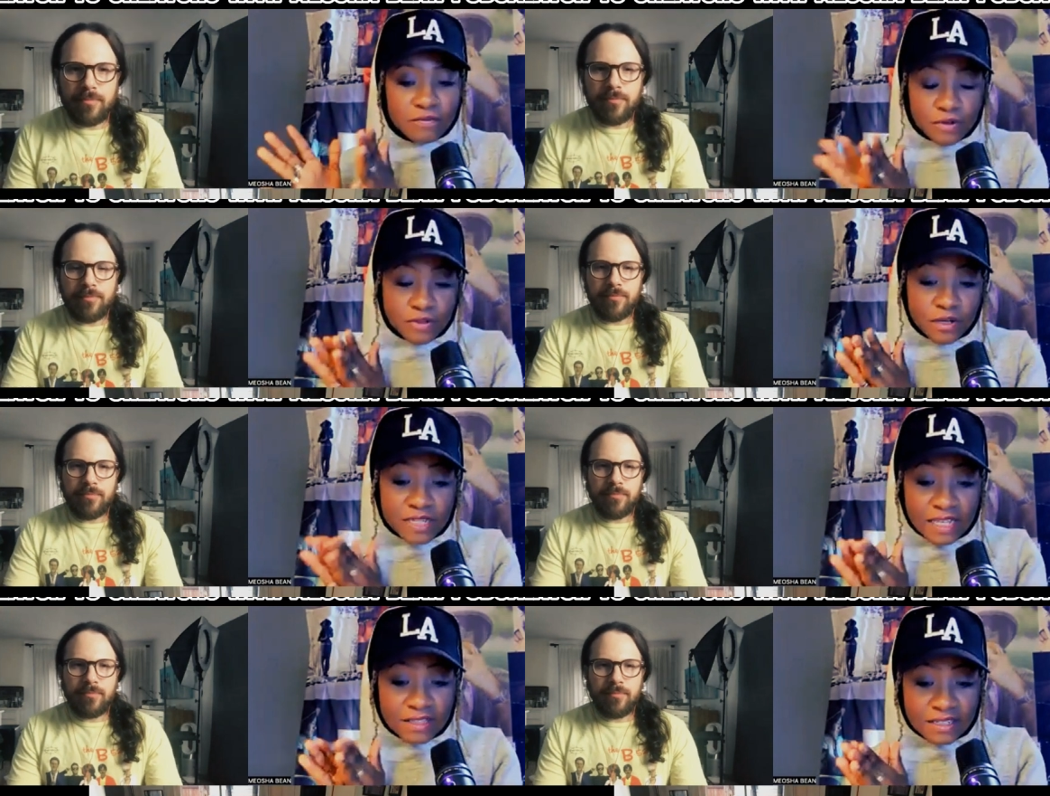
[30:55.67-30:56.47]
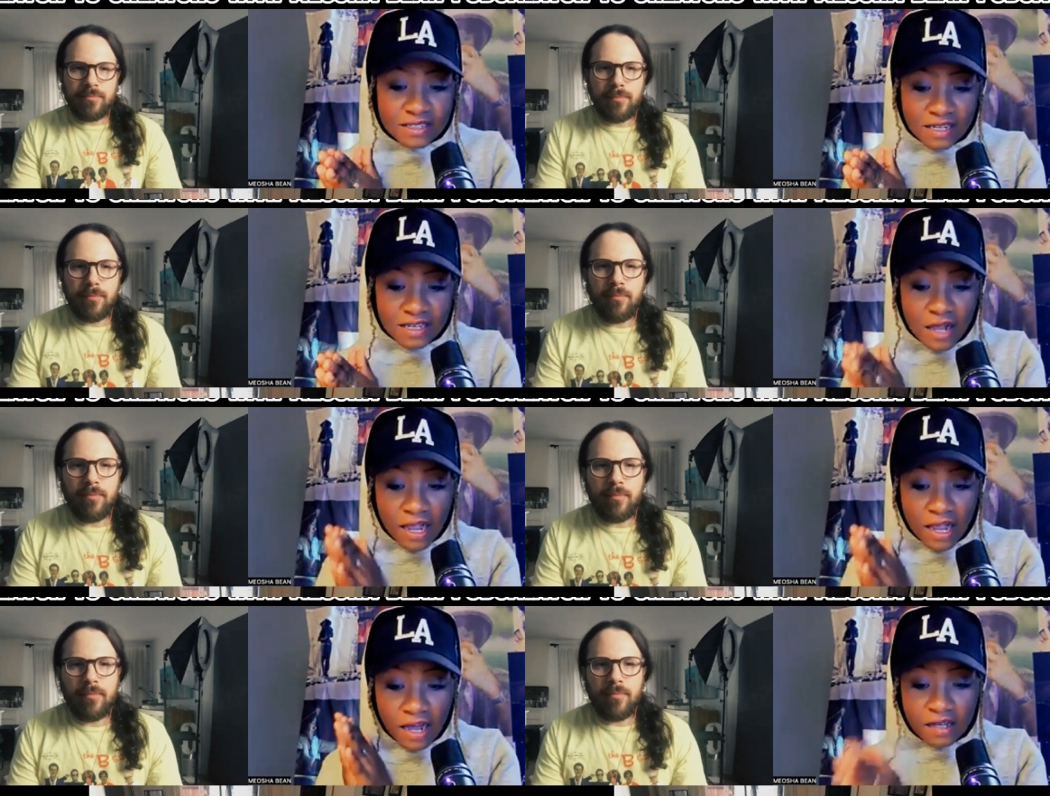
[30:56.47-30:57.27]
Speaker 1: for those that listening,
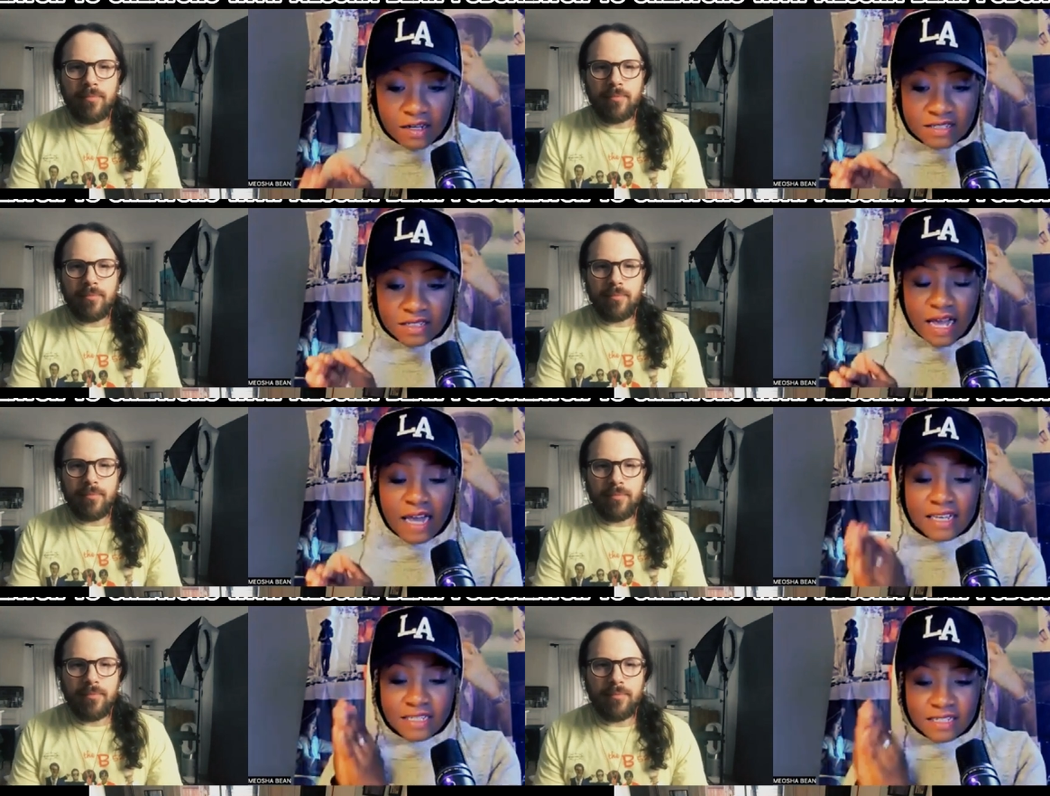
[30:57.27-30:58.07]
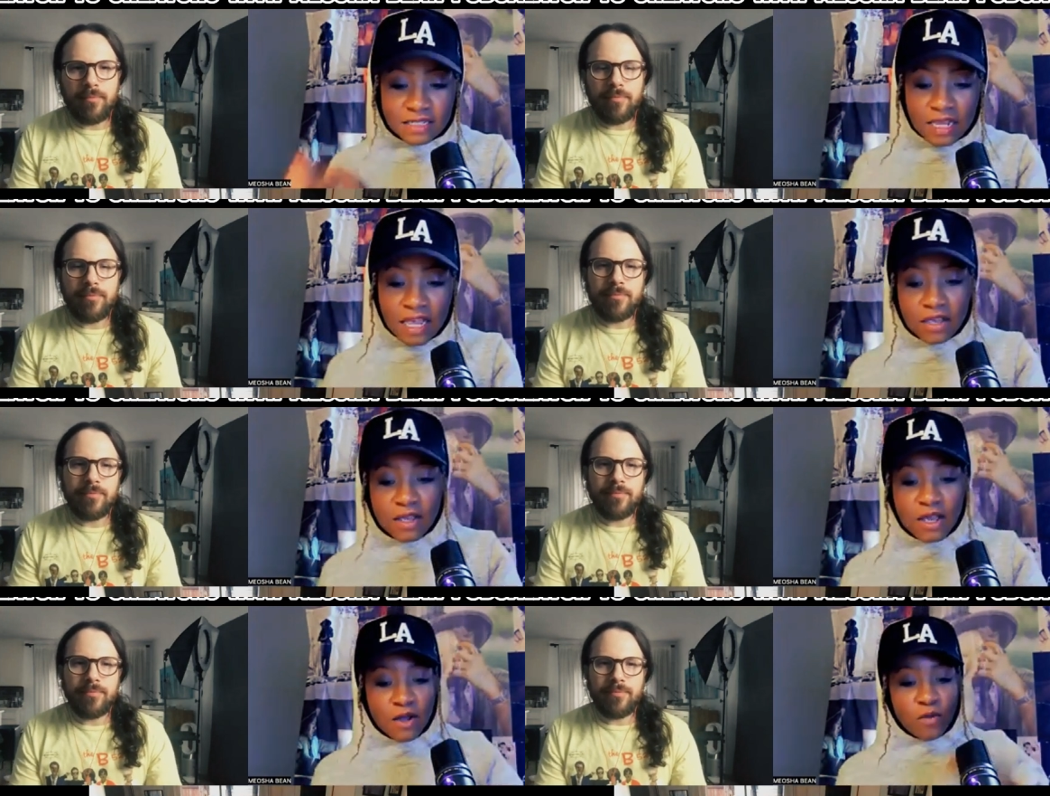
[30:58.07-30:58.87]
I, honestly, I can say
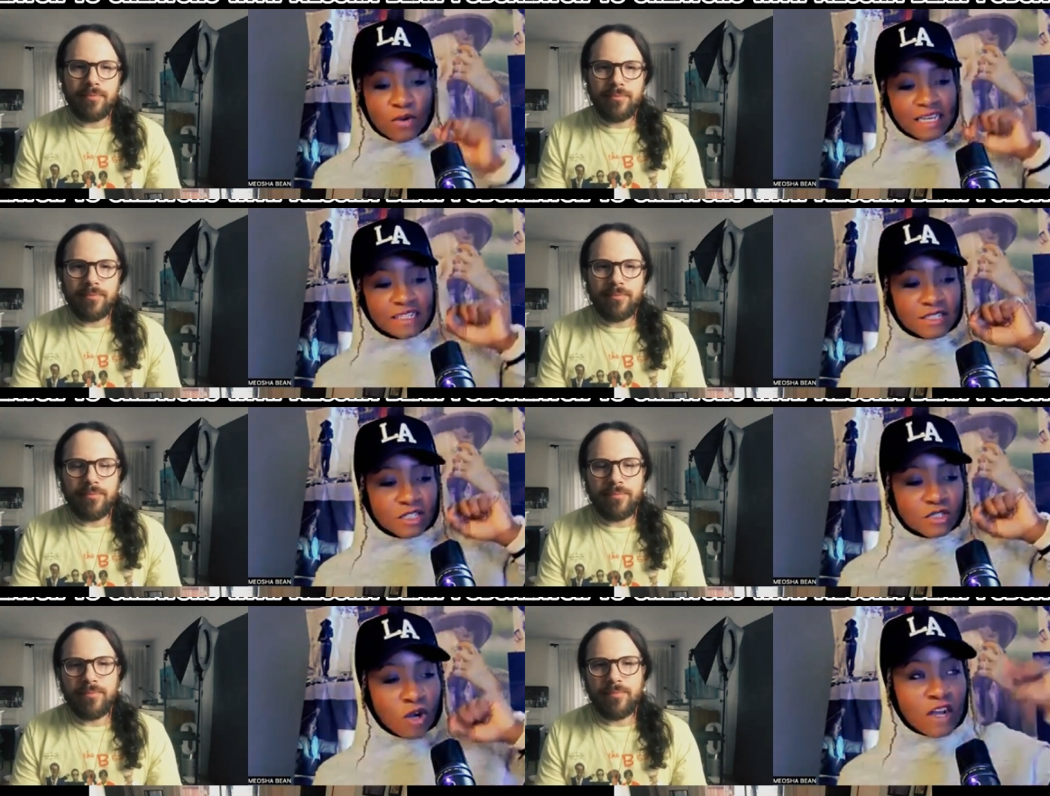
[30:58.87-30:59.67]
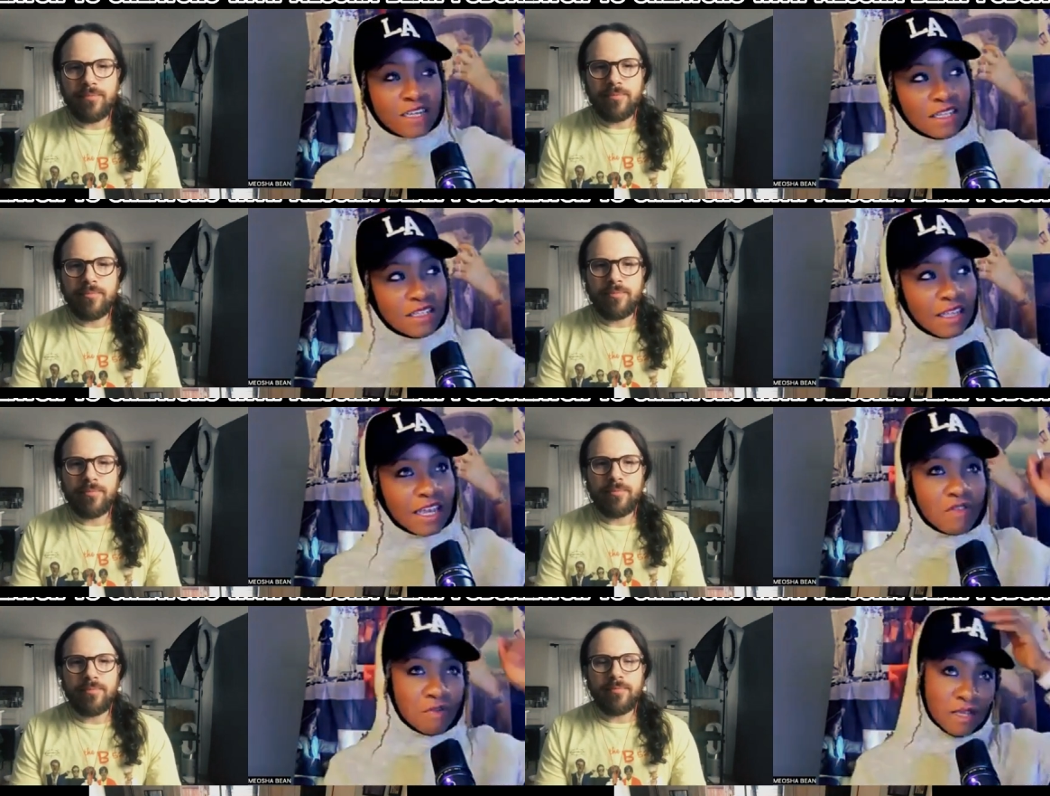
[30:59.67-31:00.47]
when I started, like
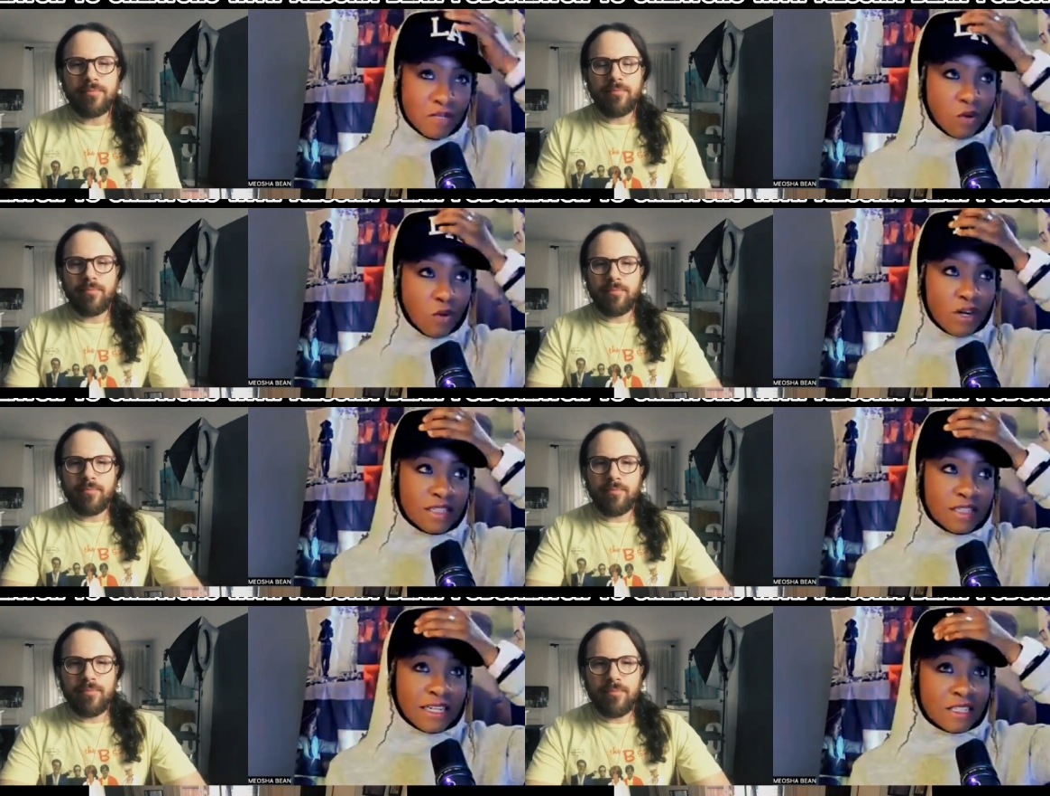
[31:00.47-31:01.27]
I have a mentor that I